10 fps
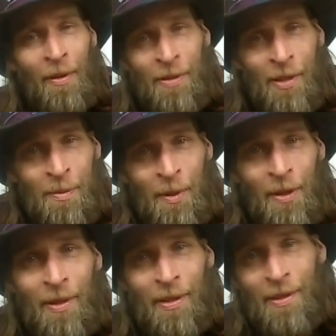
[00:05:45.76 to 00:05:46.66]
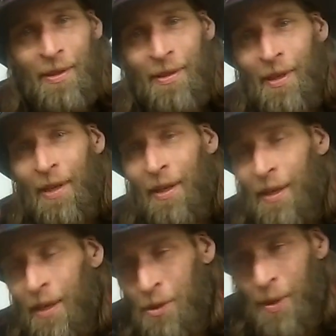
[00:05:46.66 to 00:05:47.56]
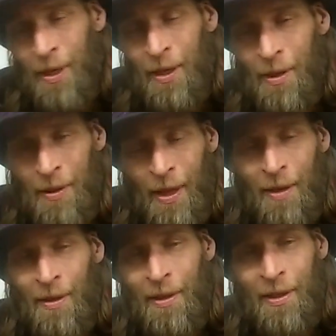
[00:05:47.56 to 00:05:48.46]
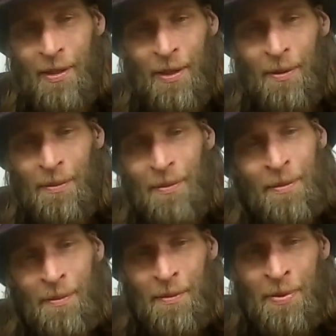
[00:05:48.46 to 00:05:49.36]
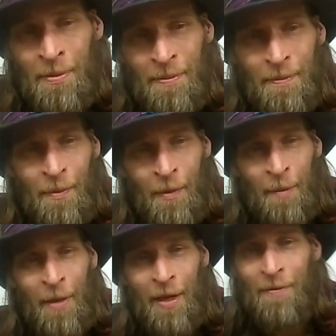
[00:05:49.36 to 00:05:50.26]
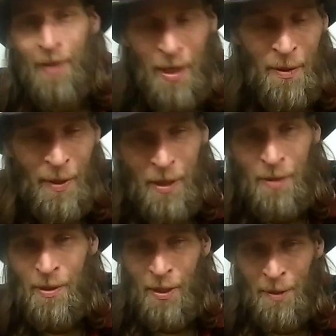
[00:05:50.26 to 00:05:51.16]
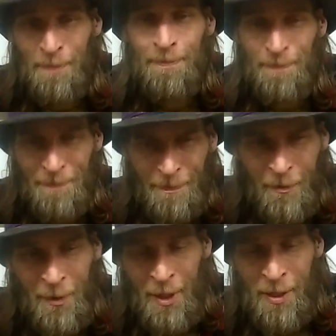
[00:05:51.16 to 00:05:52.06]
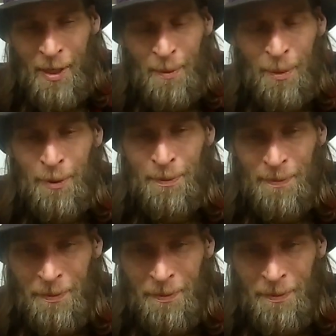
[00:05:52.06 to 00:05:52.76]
those experiences, and I try to carry that on. And so, when I make a video on YouTube, for example,